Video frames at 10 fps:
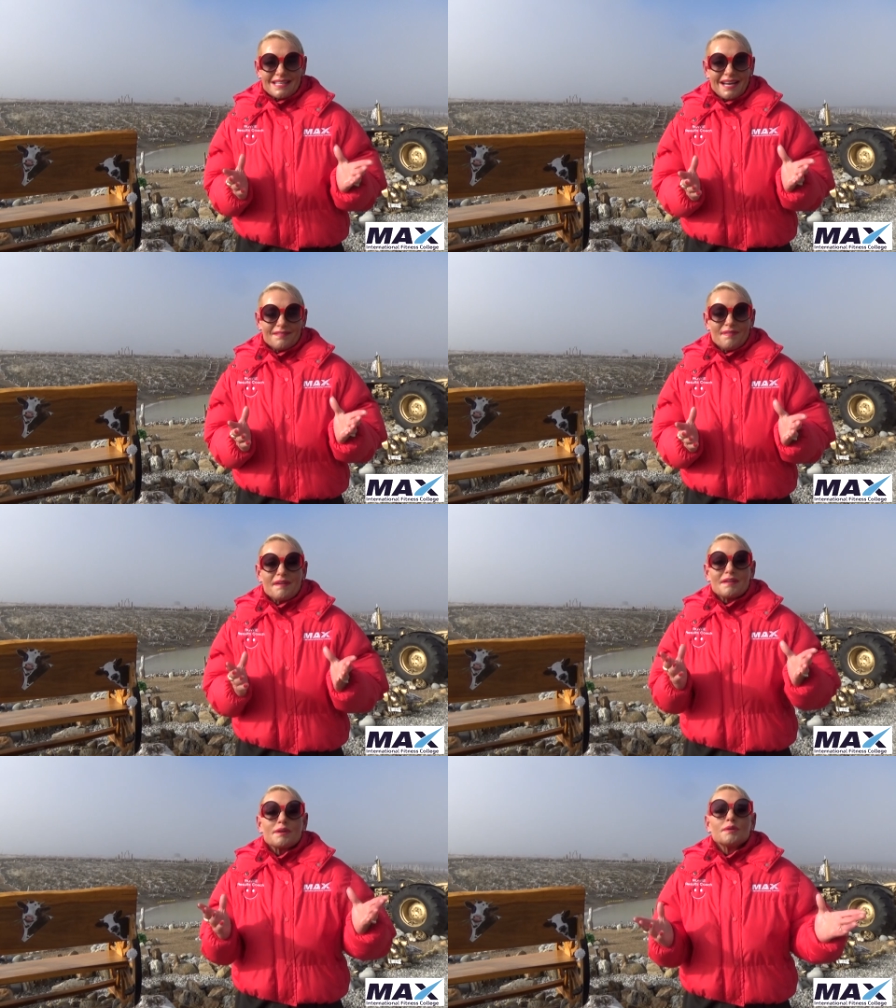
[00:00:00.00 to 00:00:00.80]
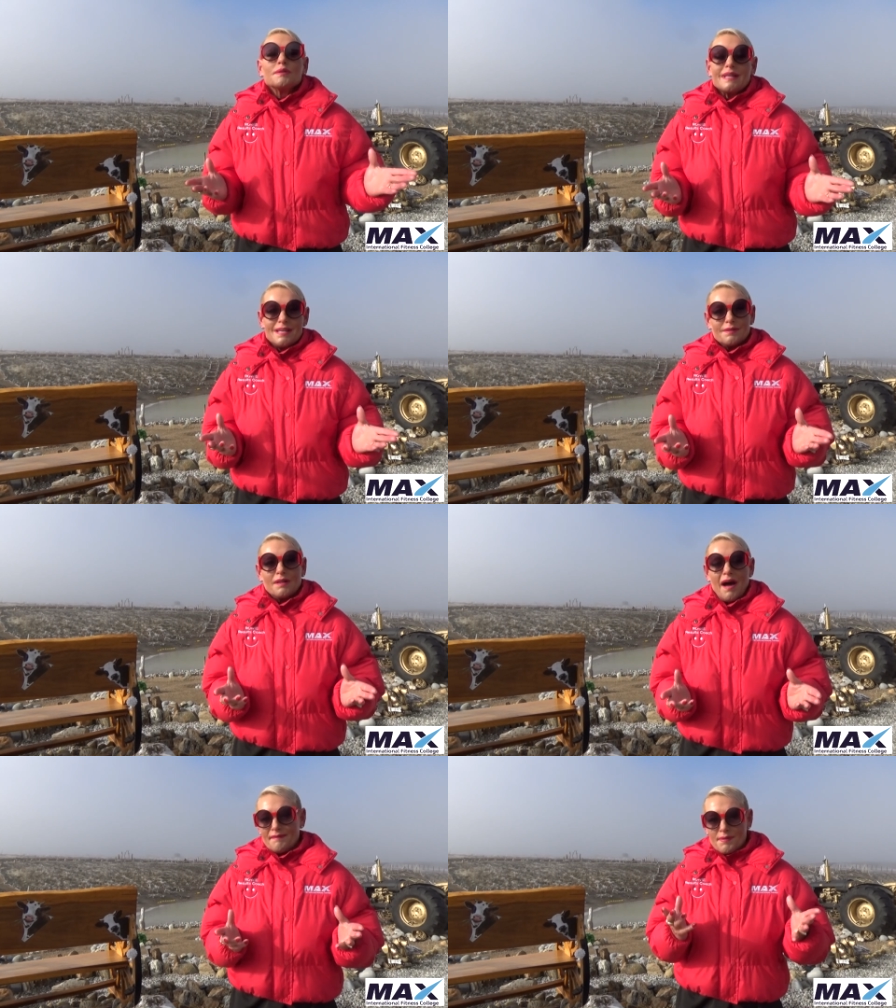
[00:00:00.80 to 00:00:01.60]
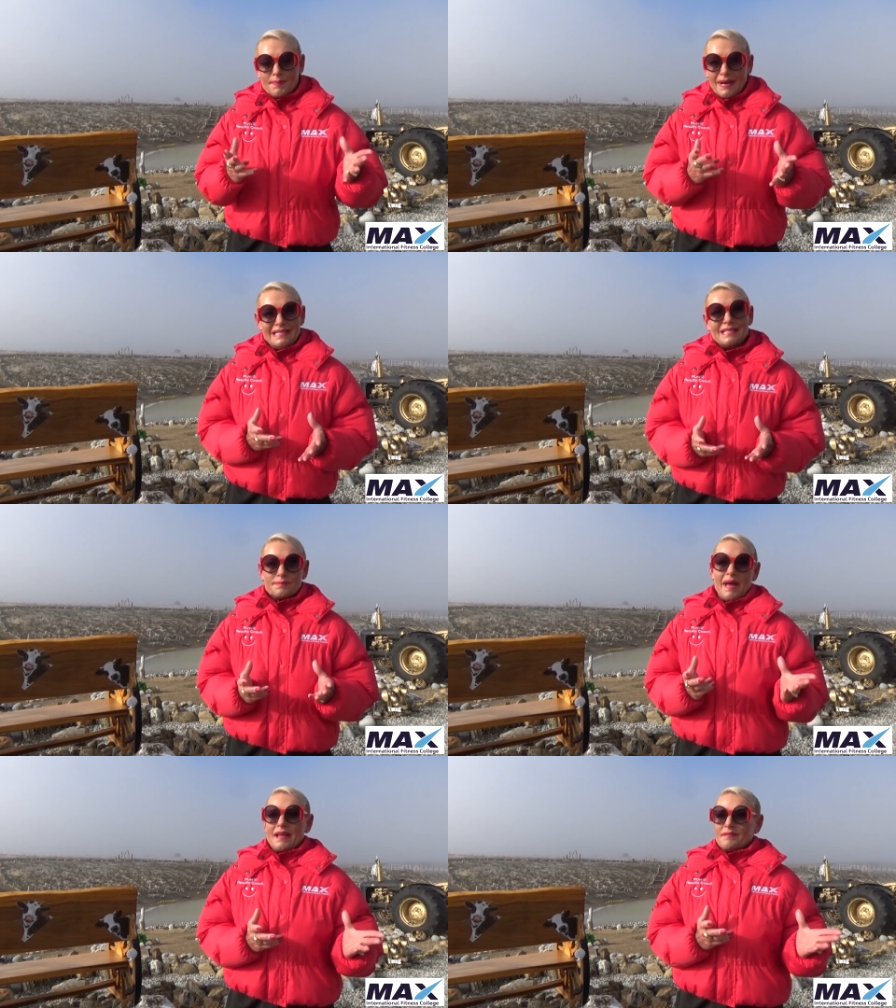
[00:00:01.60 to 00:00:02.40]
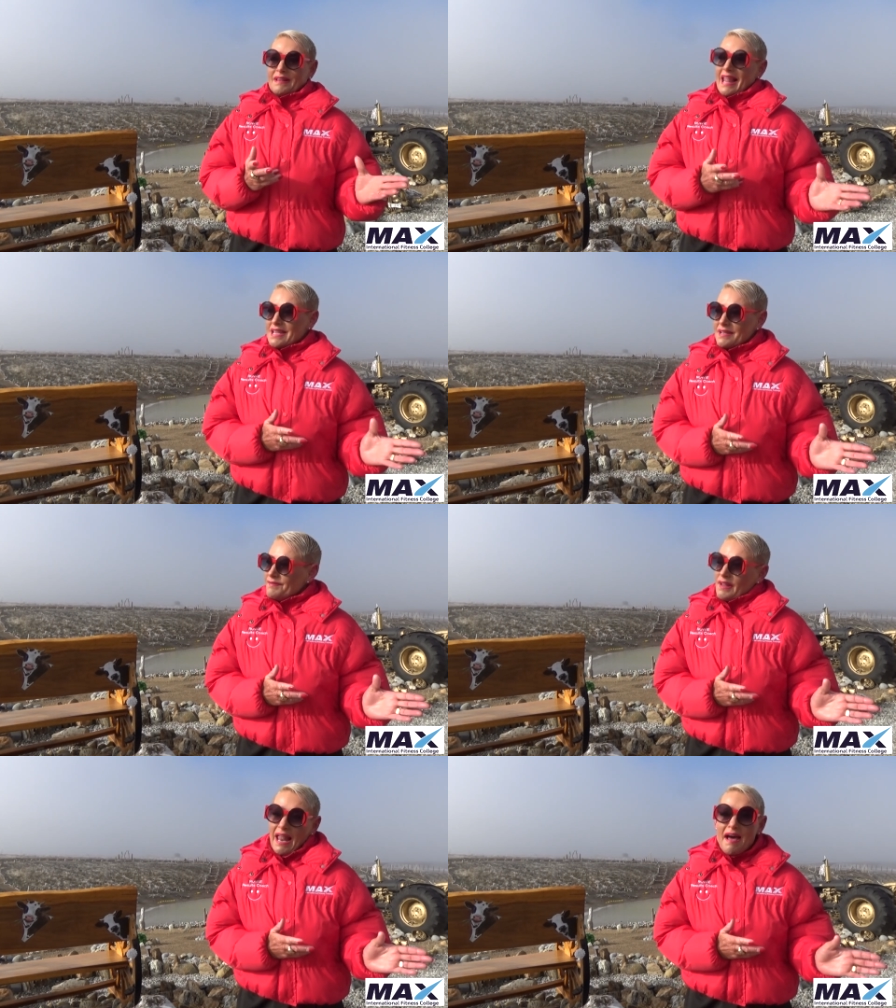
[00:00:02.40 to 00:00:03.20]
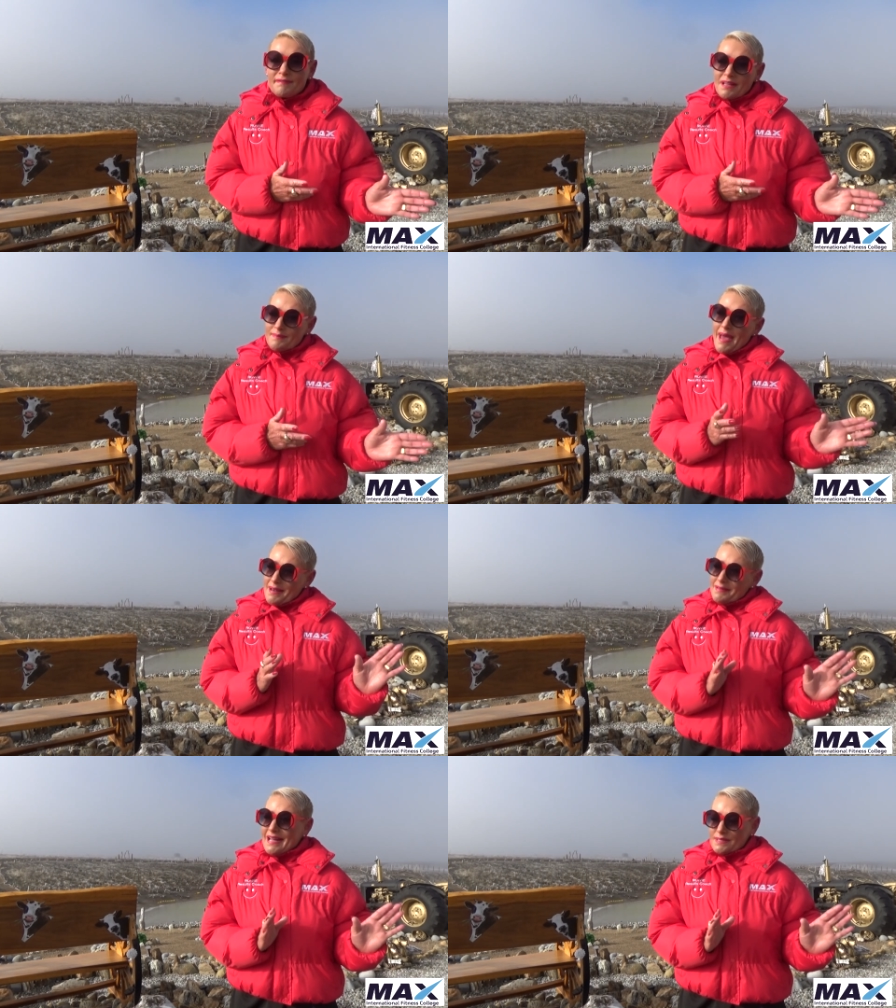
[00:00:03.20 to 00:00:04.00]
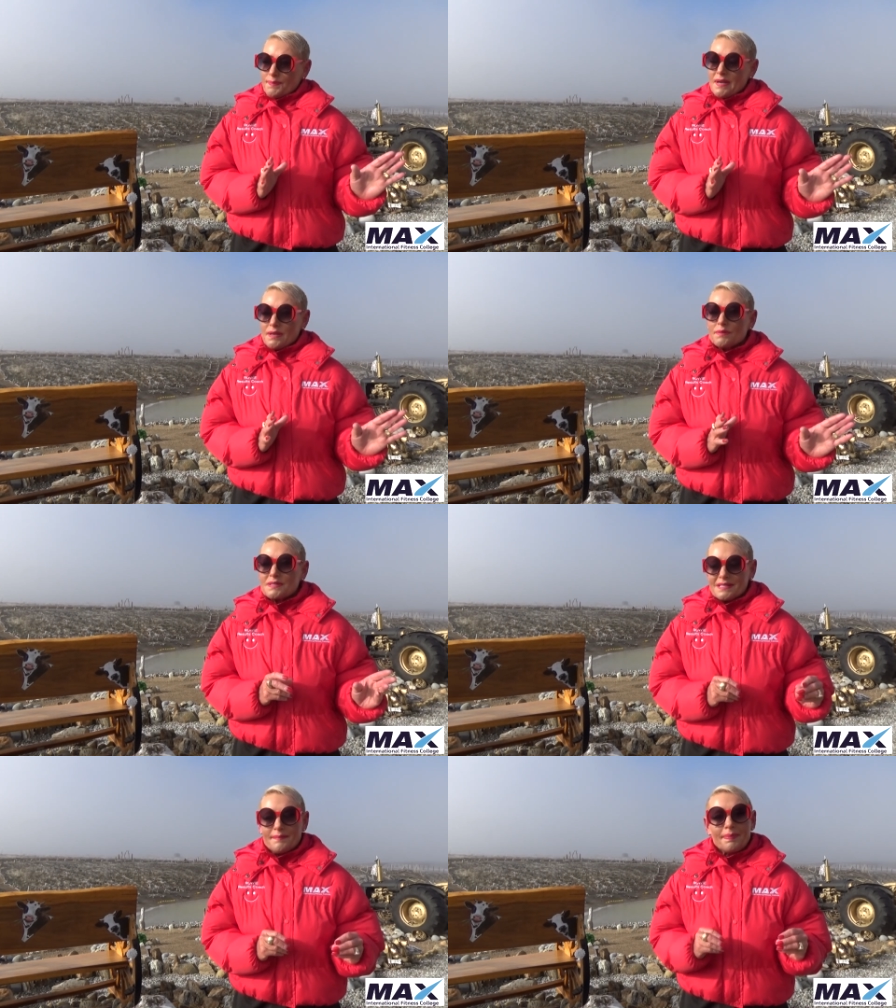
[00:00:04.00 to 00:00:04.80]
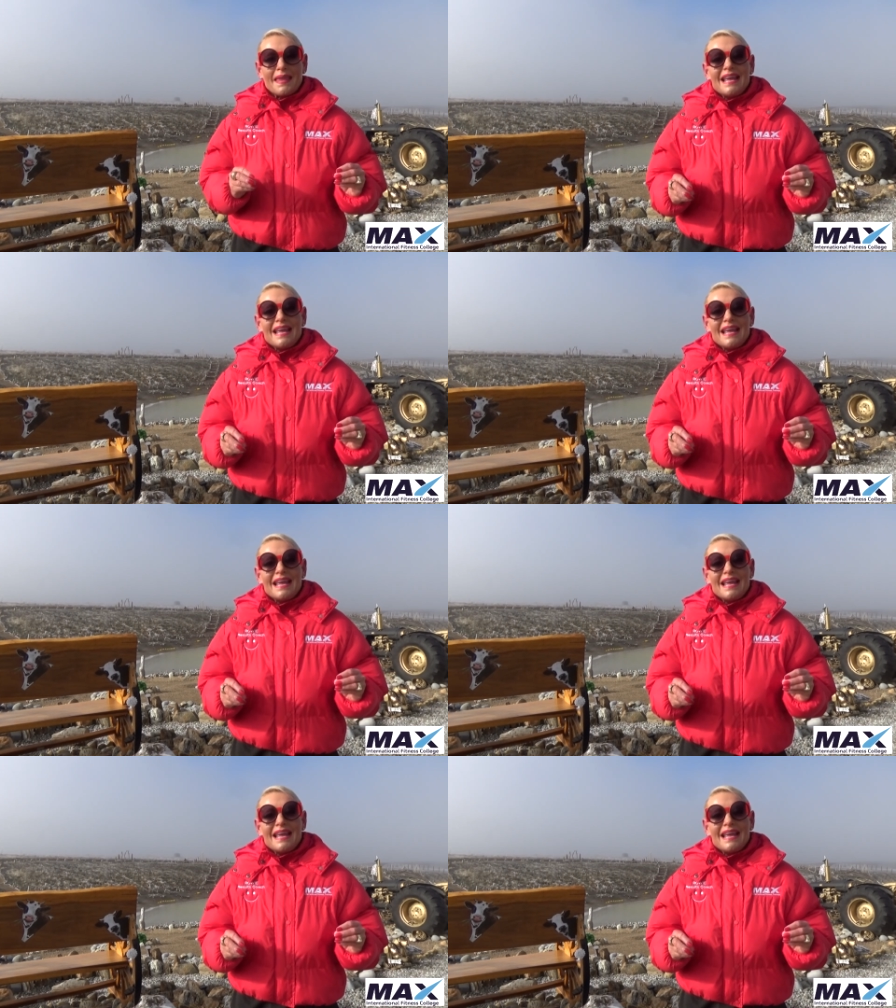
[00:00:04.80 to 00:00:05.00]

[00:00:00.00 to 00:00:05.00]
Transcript: uh, very cool in your life. Your brain says, "Wow, you if you're laughing about it, that's pretty awesome."